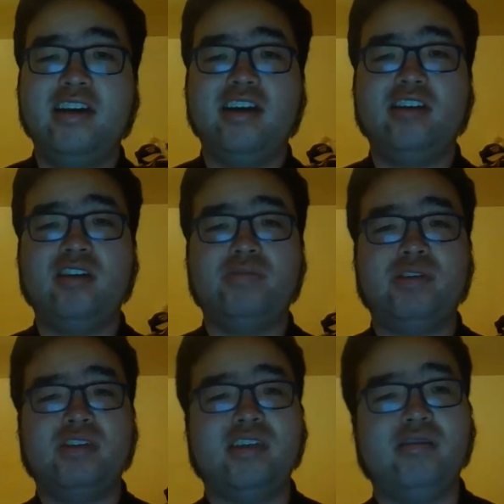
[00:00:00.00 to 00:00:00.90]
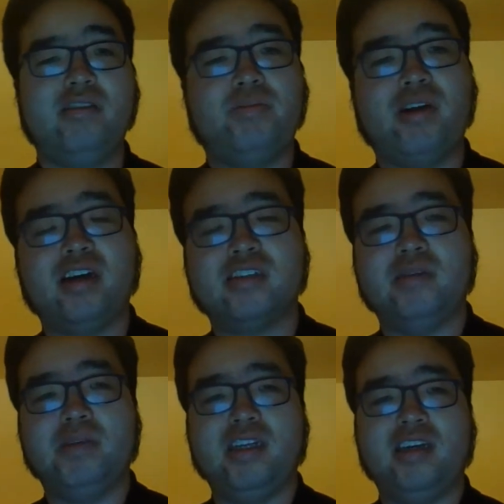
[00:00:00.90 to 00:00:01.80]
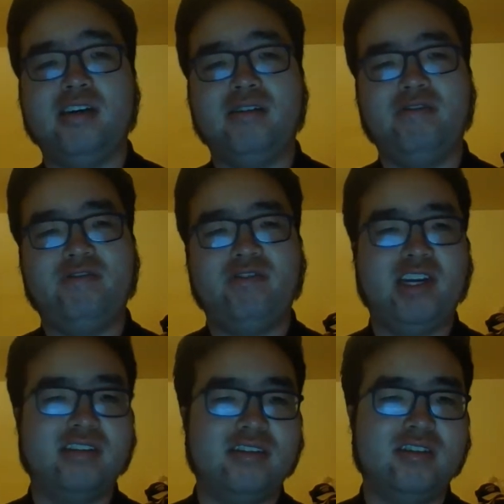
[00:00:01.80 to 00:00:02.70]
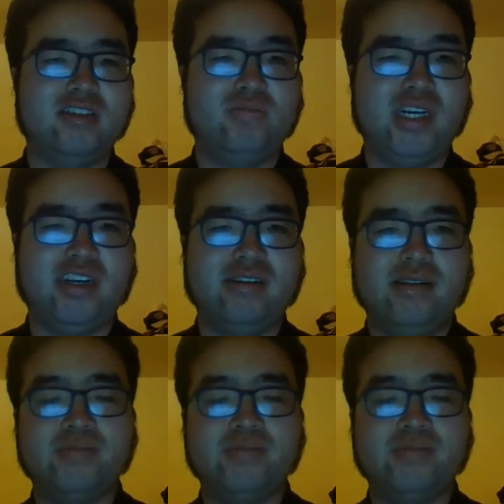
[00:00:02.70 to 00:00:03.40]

and number two, the proximity of France and Spain.